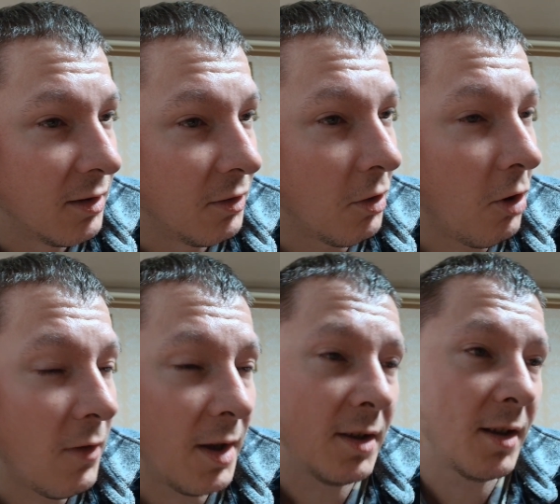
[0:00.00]
No
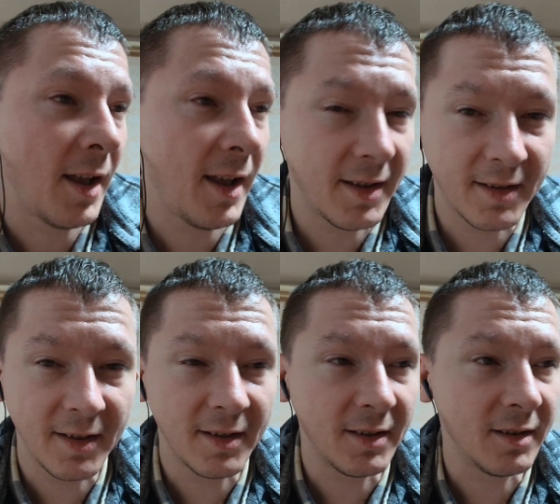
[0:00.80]
one
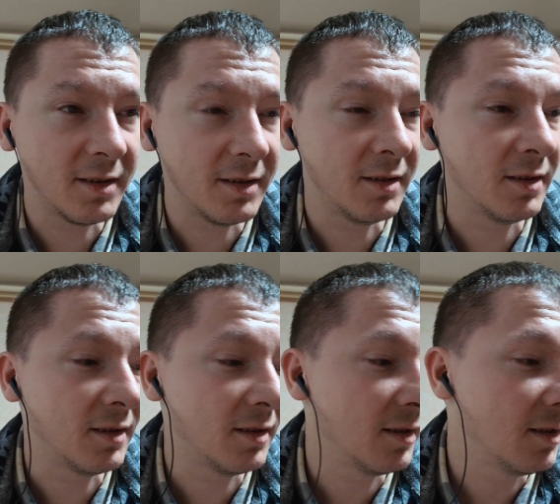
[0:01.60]
has.
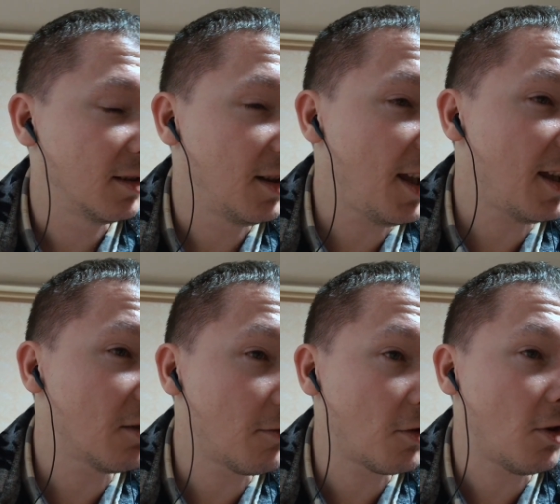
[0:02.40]
Yes,
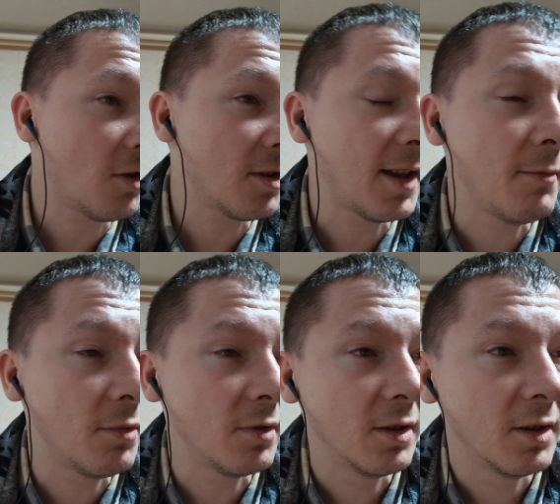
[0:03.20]
of course. I
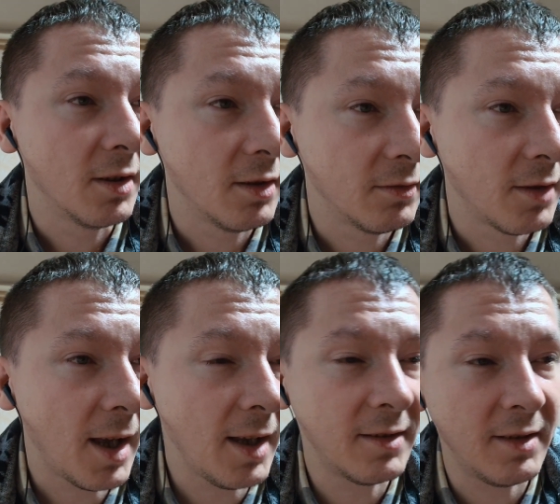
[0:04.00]

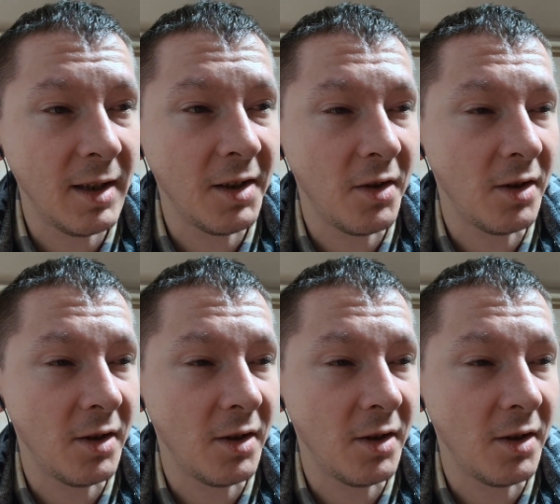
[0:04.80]
still